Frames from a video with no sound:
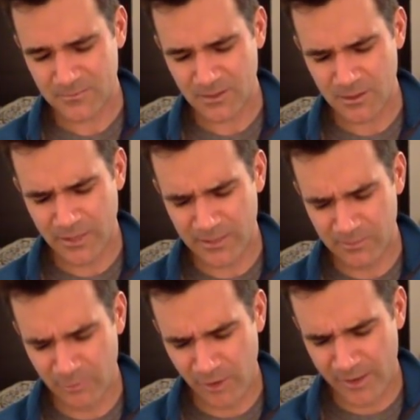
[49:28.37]
Okay,
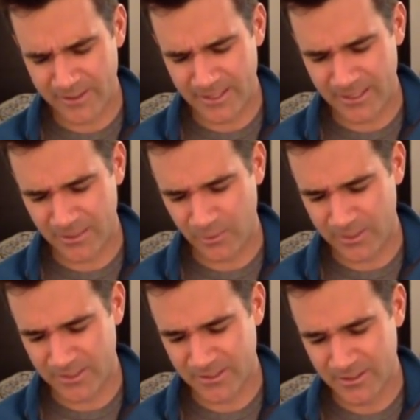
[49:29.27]
Brian had a
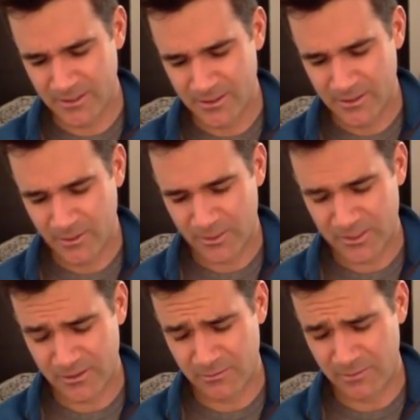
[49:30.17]

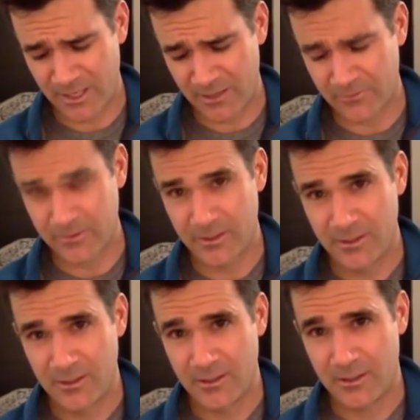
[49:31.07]
question about
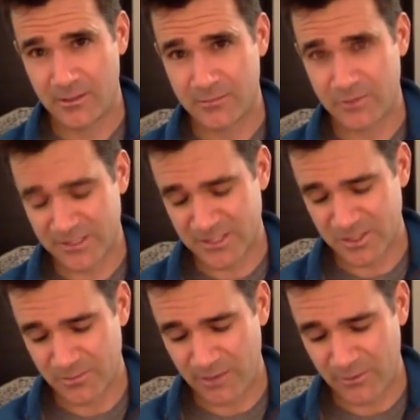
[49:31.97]

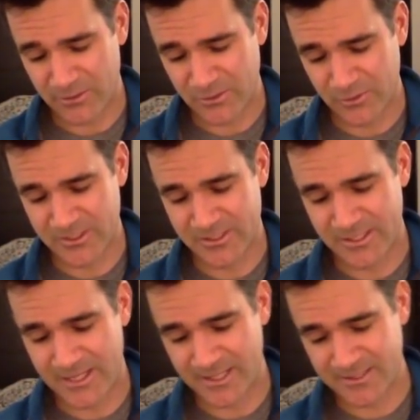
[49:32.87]
transition power sources.
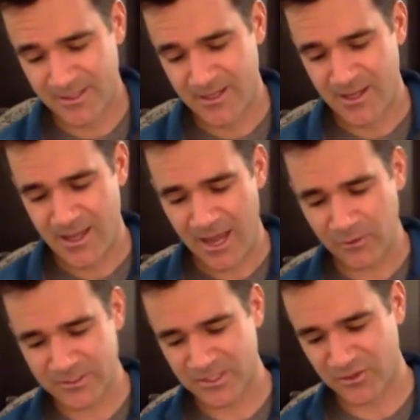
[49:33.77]
He asked, how
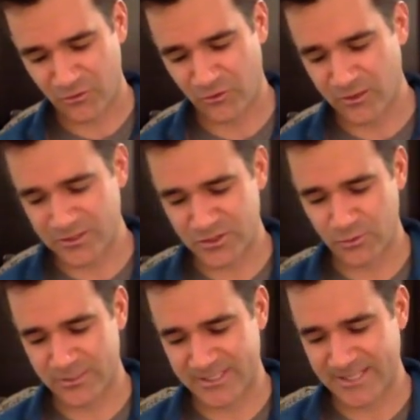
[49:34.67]
is the crunch
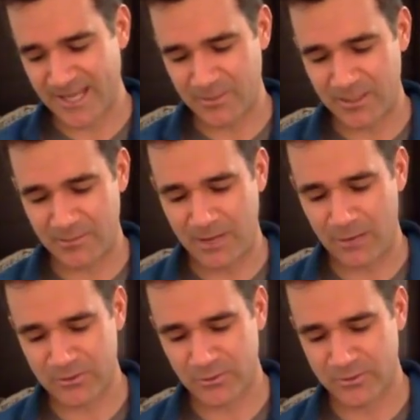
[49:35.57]
or side bend a
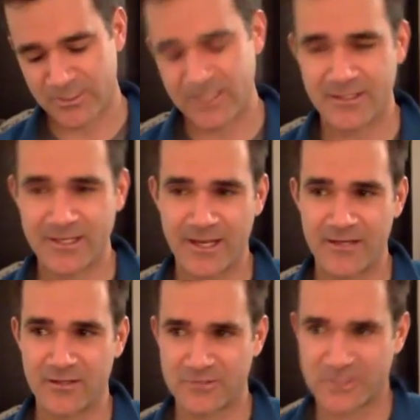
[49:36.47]
power source? He kind
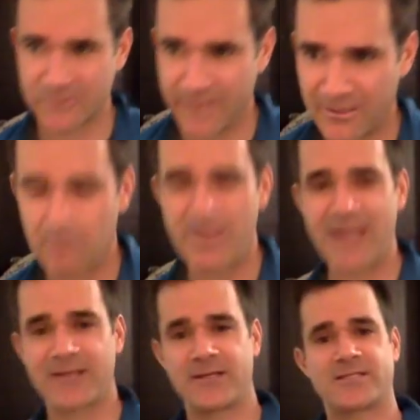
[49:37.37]
of understood how the
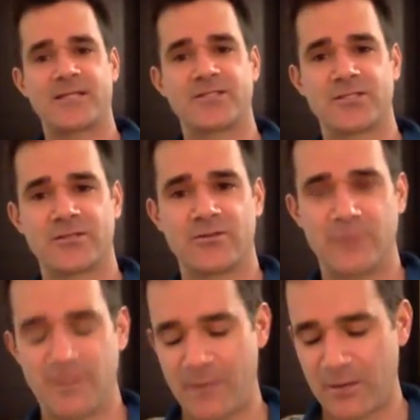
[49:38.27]
back extension could
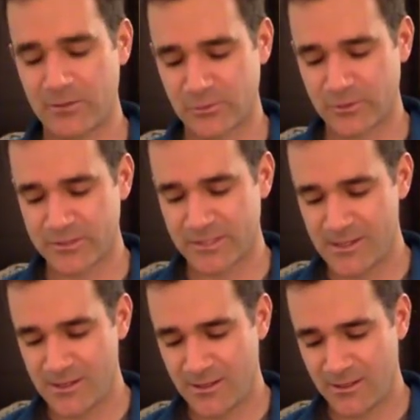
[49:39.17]
be a power source,
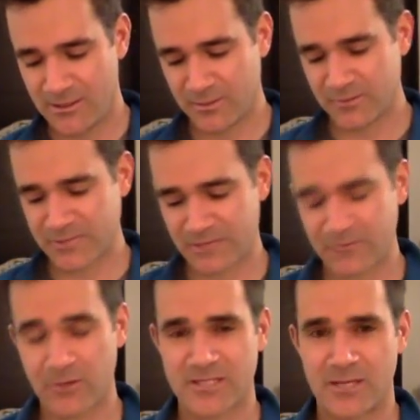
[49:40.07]
but he was having a
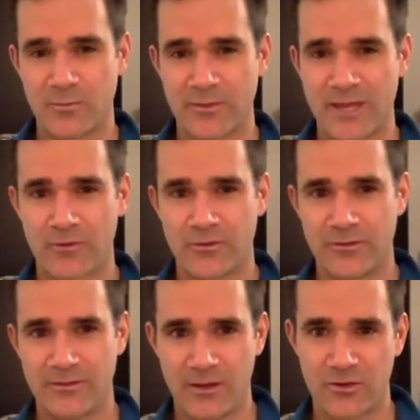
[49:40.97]
hard time with how could
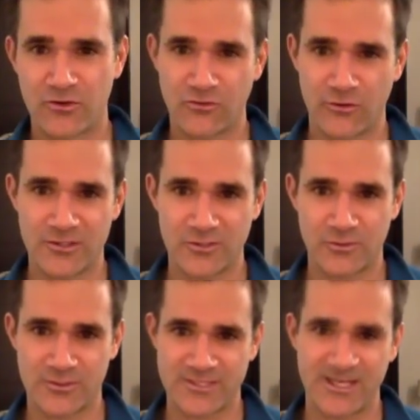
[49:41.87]
a crunch
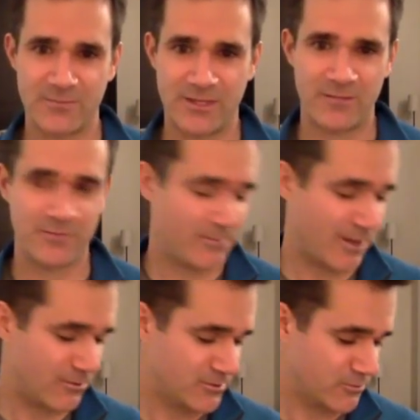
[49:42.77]
or side bend be the
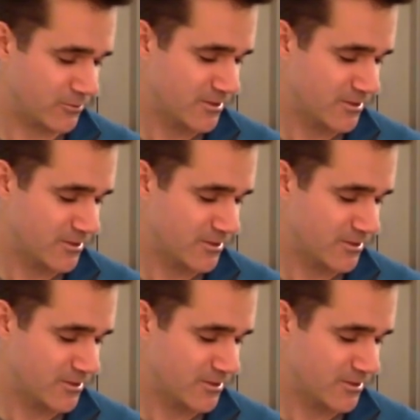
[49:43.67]
power source.